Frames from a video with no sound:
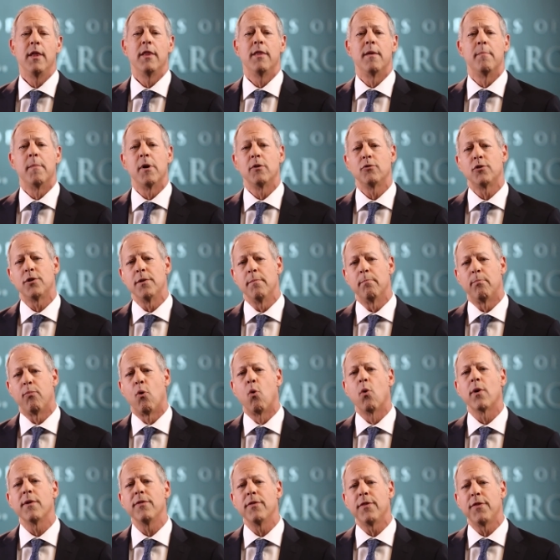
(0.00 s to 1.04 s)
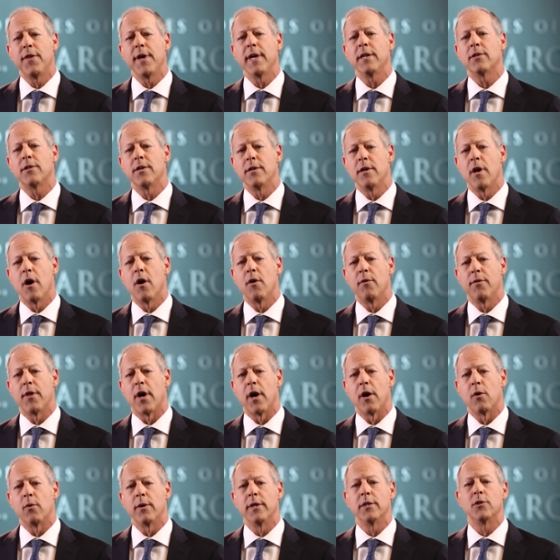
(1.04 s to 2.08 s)
The most important thing to know,
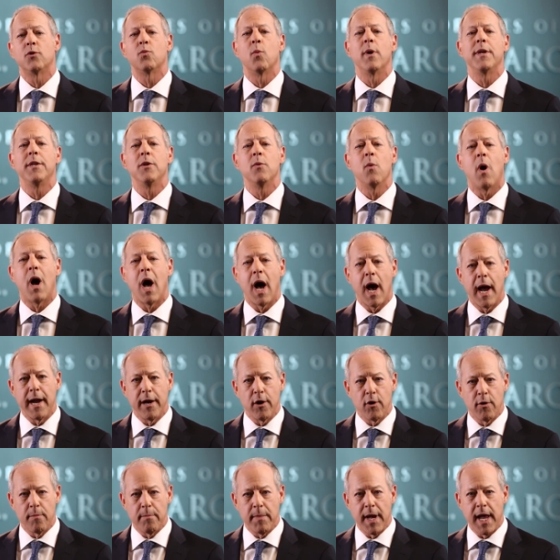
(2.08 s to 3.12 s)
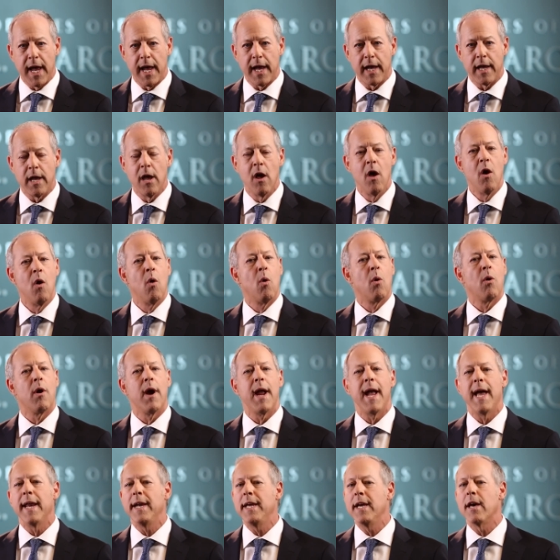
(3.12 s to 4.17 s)
though, is when you hire me
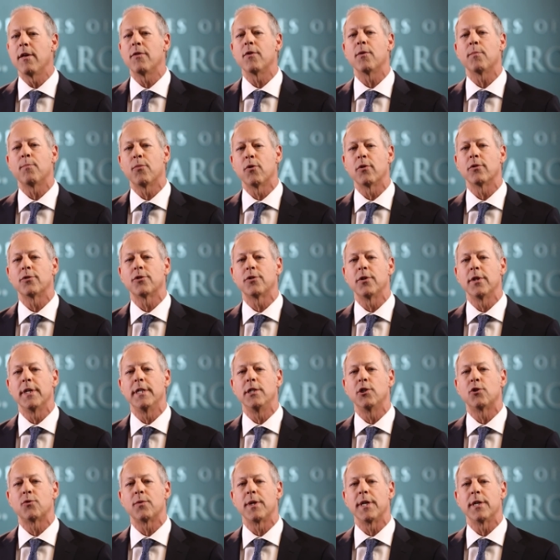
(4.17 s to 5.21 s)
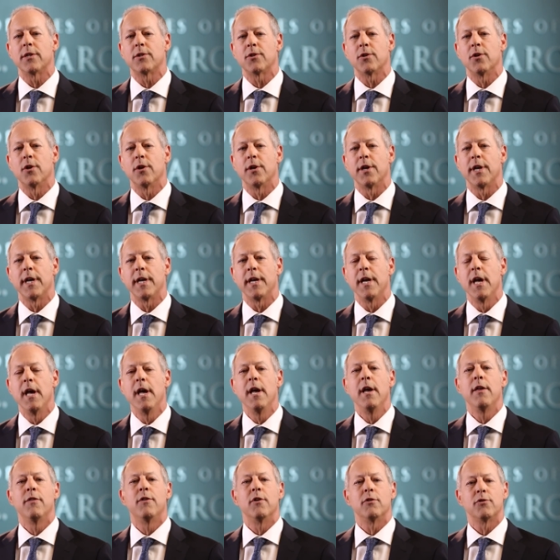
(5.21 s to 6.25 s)
or any other personal injury attorney,
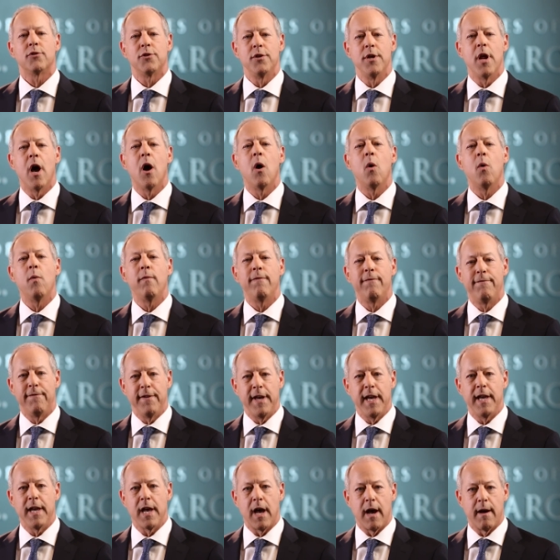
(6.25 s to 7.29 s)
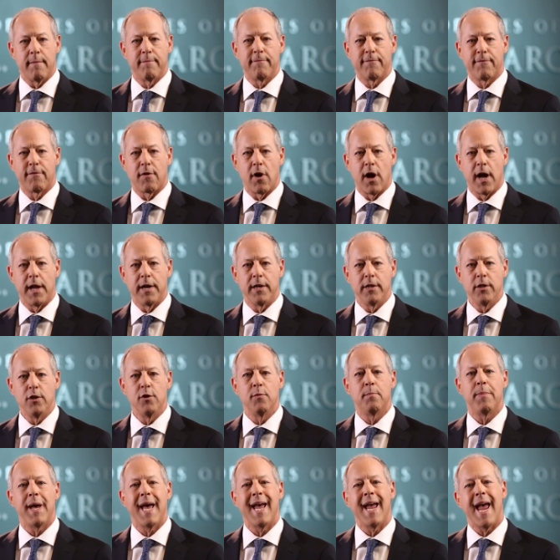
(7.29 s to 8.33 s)
there's no fee up front.
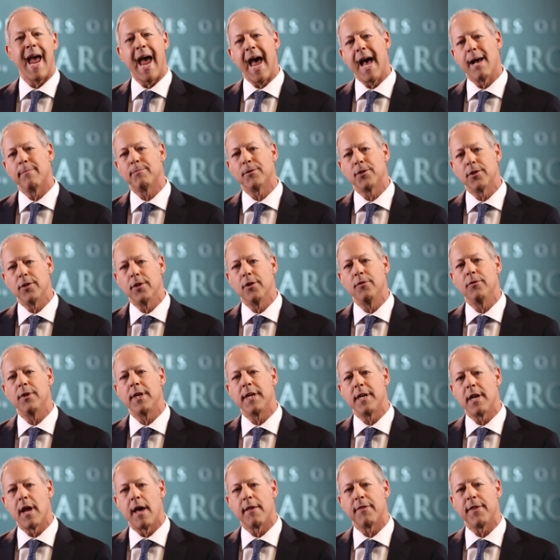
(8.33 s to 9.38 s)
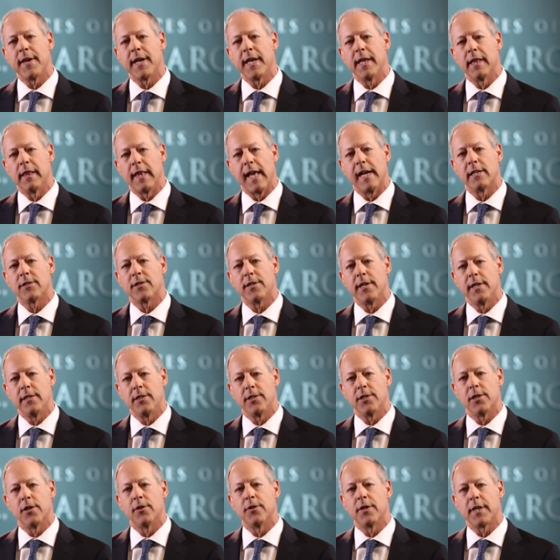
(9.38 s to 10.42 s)
You pay absolutely nothing unless and
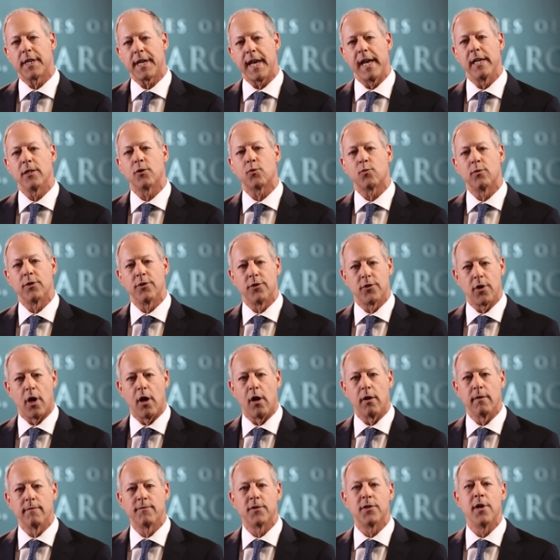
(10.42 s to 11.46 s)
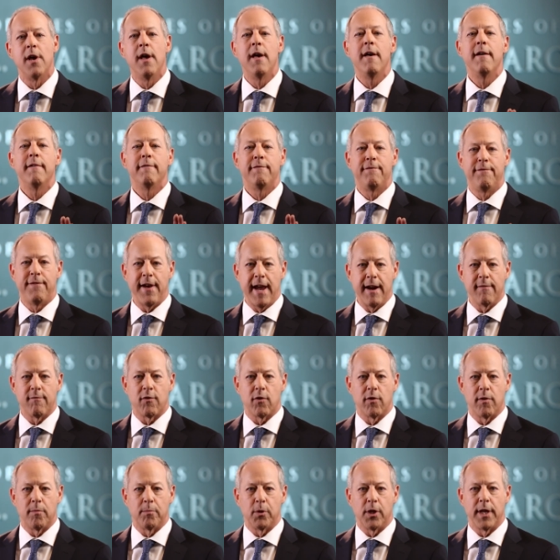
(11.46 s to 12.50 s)
until the case resolves
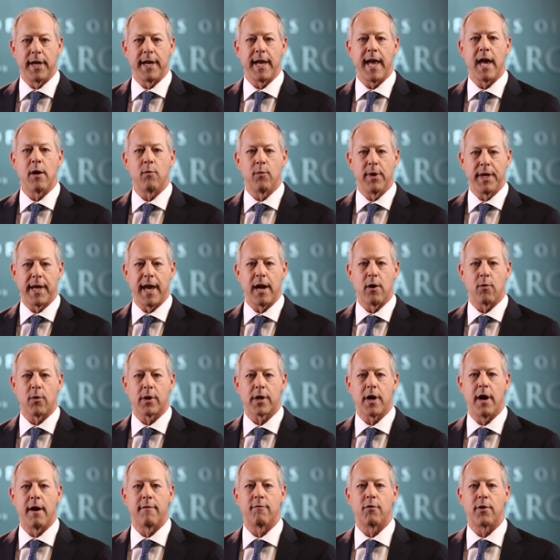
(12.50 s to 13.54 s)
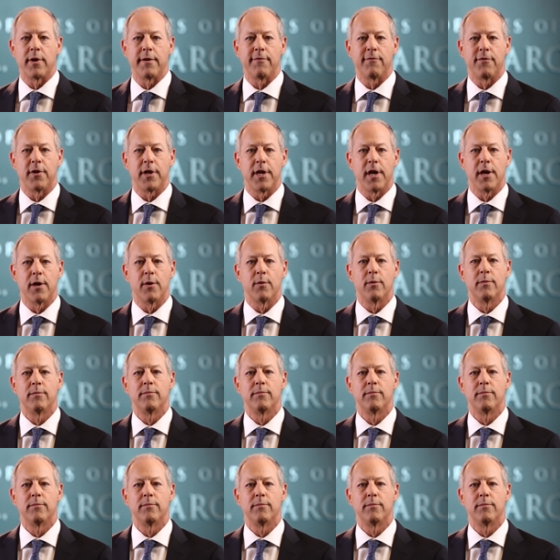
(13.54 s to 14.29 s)
favorably and we get a recovery for you.